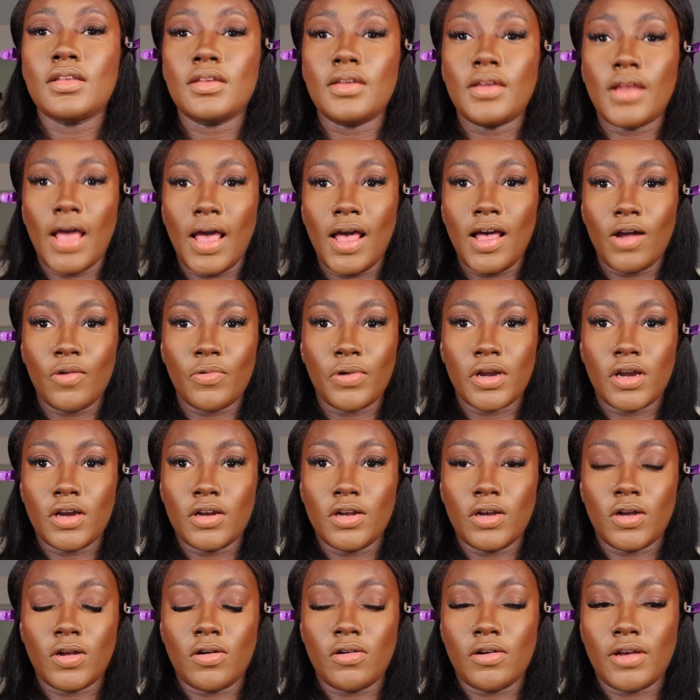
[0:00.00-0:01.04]
Now we're
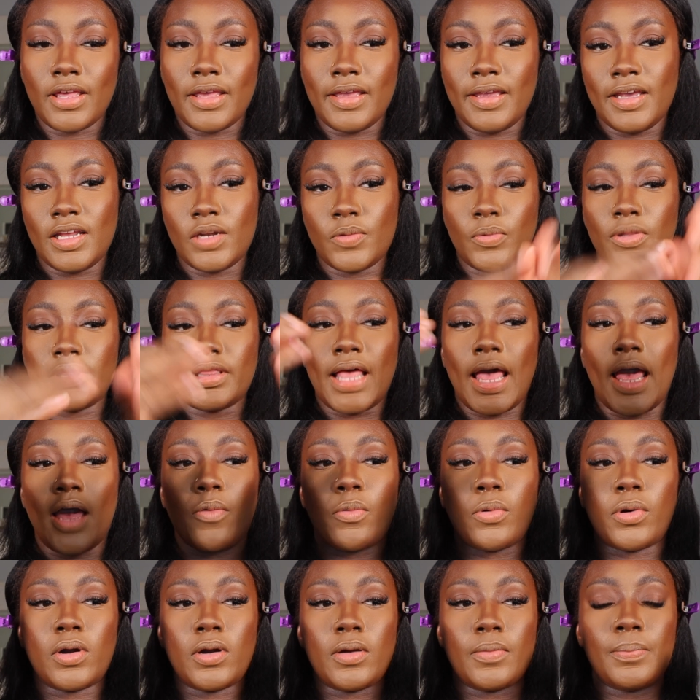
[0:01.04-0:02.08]
gonna go in with
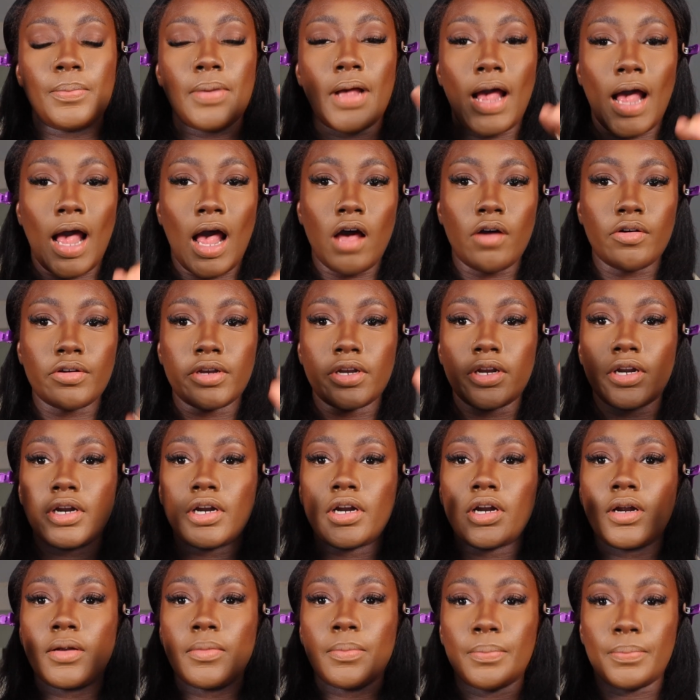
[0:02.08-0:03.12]
our
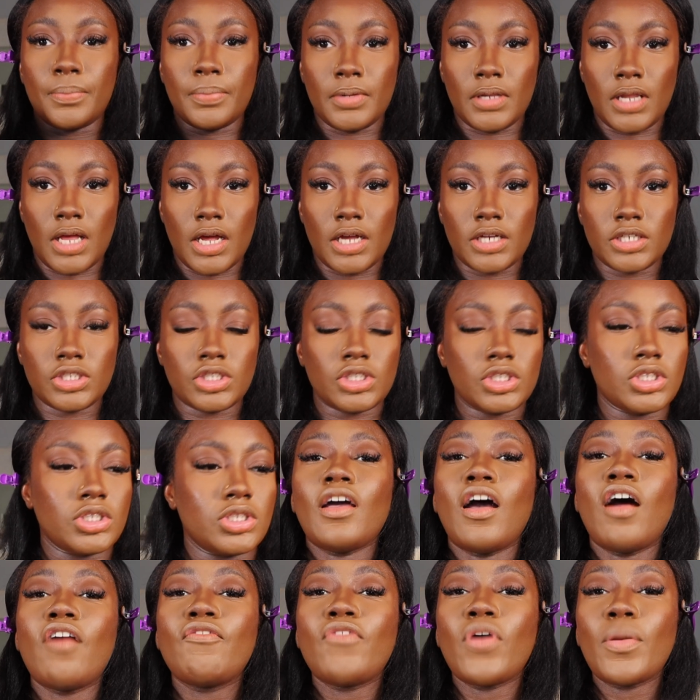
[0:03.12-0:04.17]
powder blush.
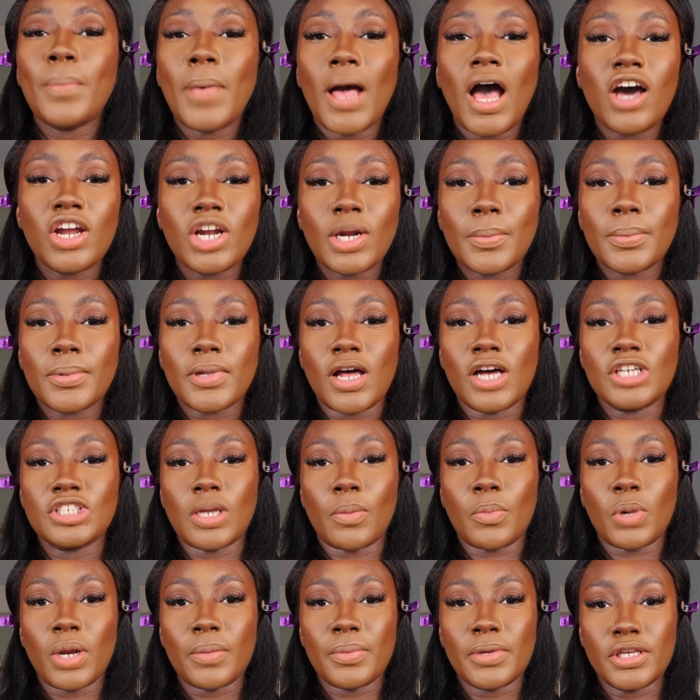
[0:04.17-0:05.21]
For powder blush,
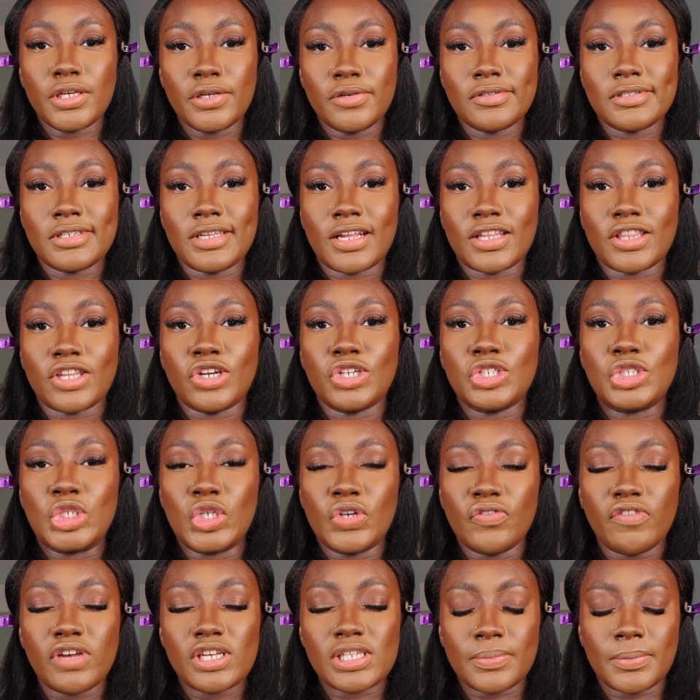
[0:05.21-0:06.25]
I'm gonna be using the
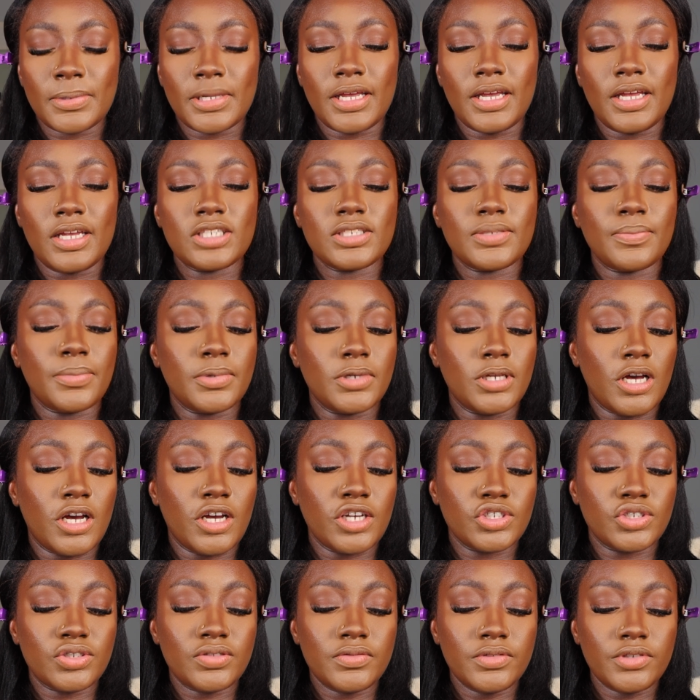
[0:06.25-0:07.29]
Juvia's Place
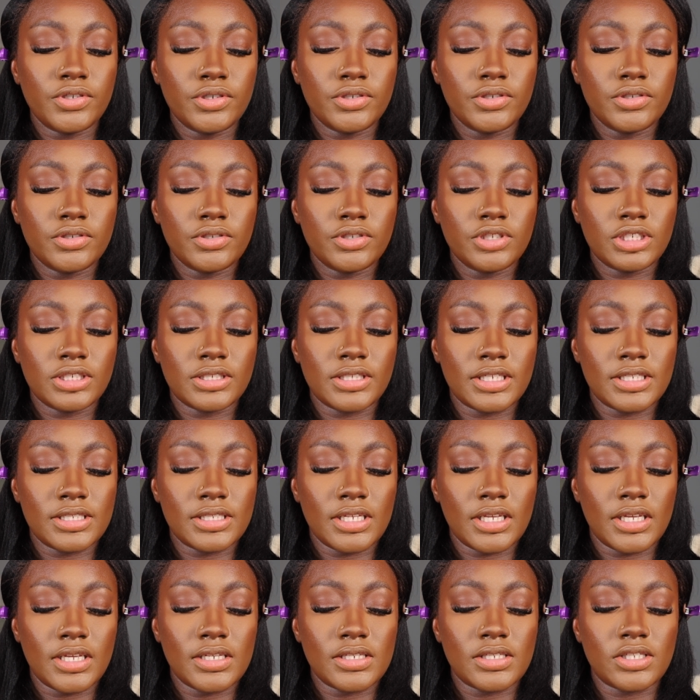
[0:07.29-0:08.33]
Blush Rouge. This
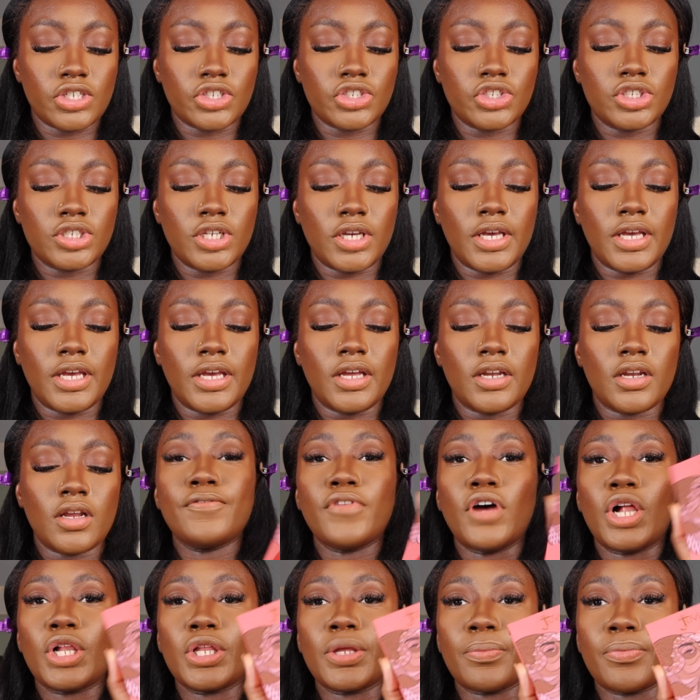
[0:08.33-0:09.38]
is the shade
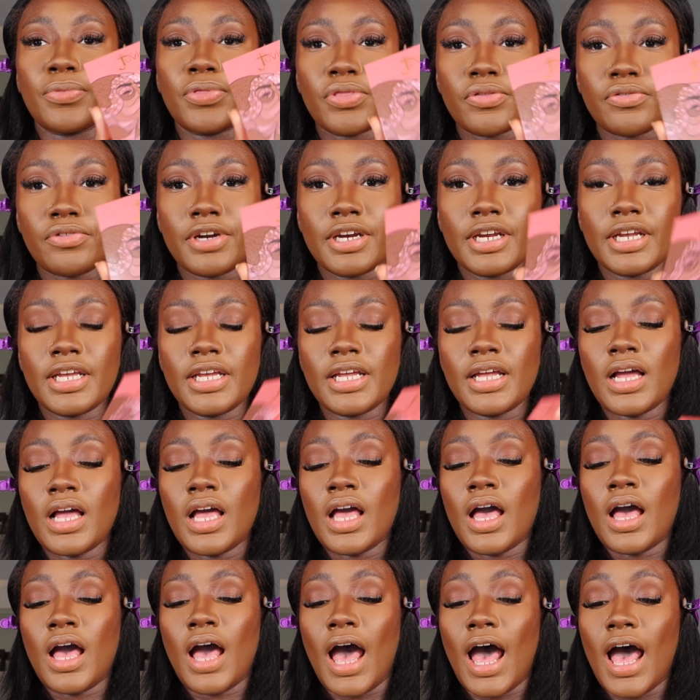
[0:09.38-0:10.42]
Volume 3.
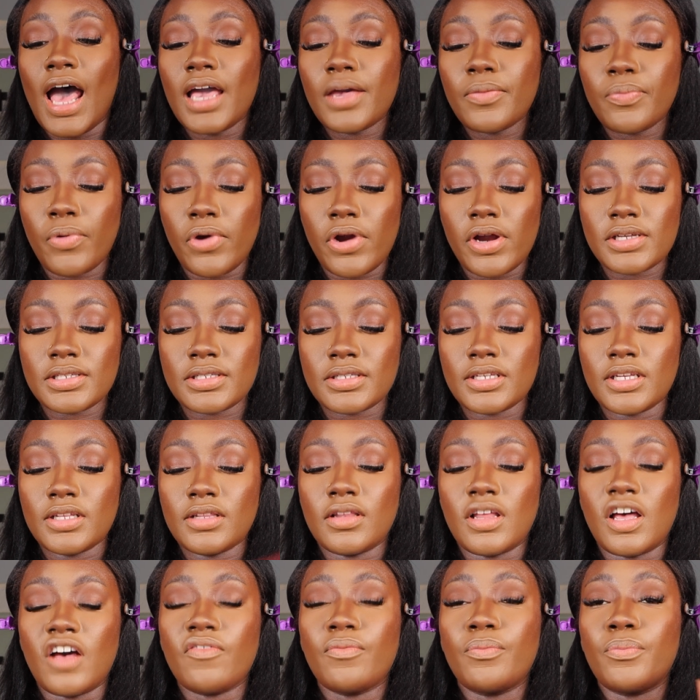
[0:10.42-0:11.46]
I personally
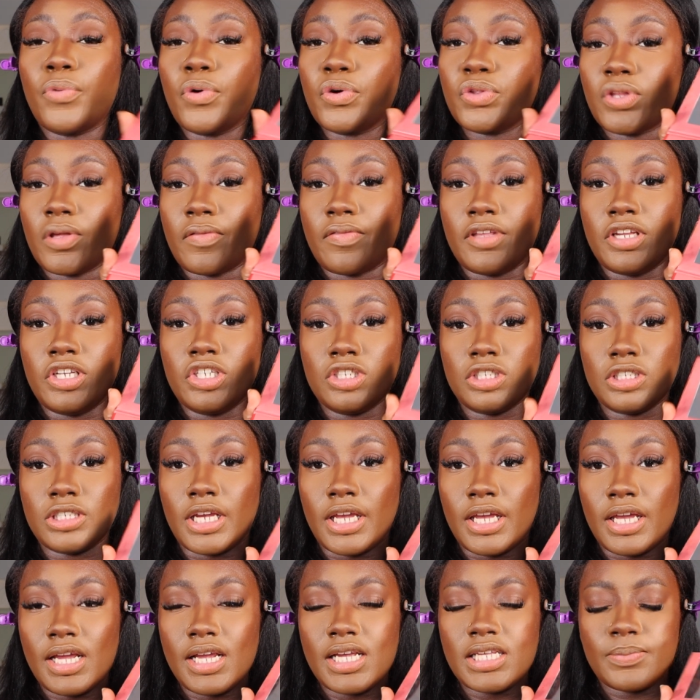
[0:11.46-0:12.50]
love both of these
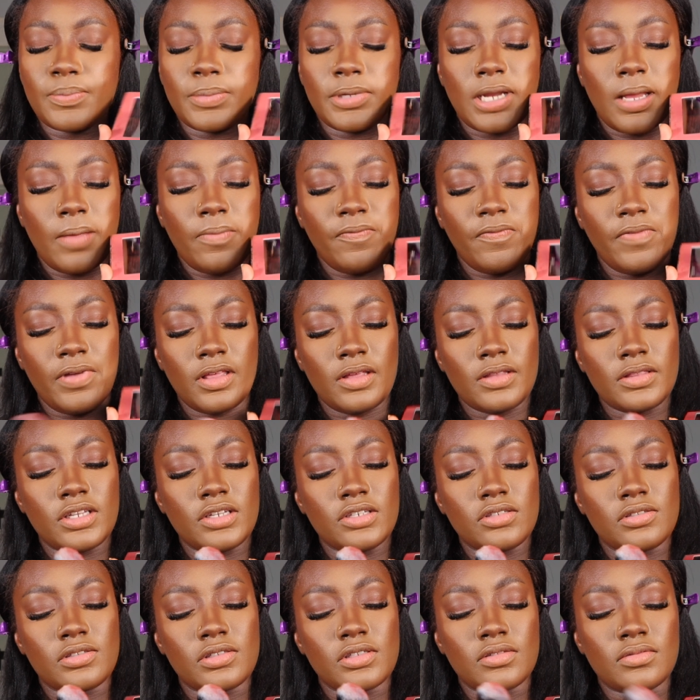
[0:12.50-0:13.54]
shades, but I'm feeling the
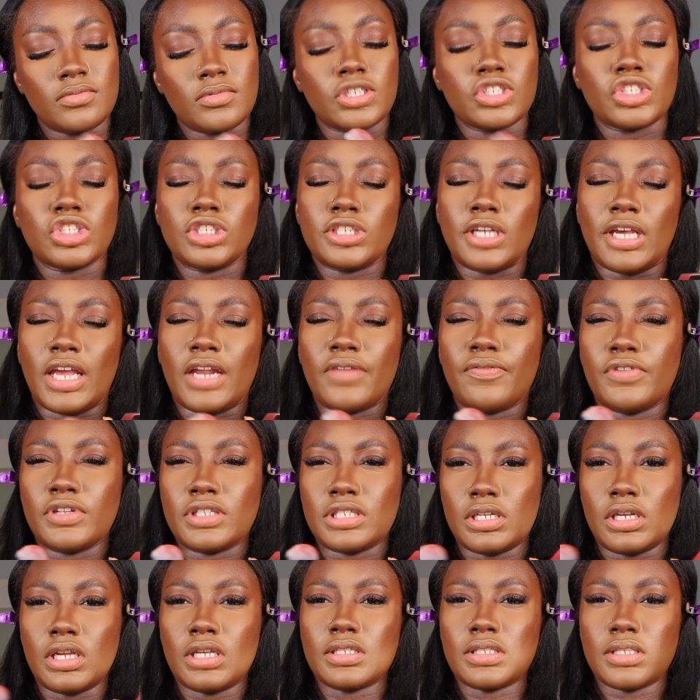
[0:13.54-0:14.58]
shade for
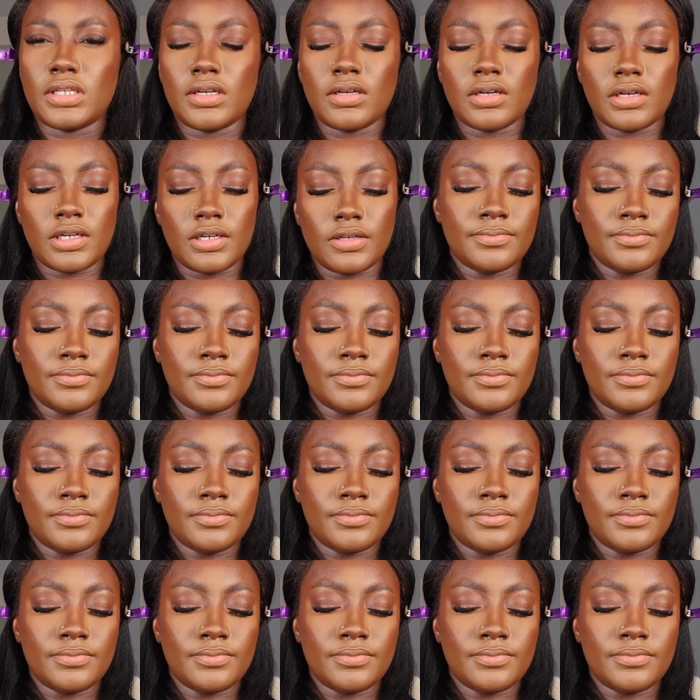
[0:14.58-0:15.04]
today's look.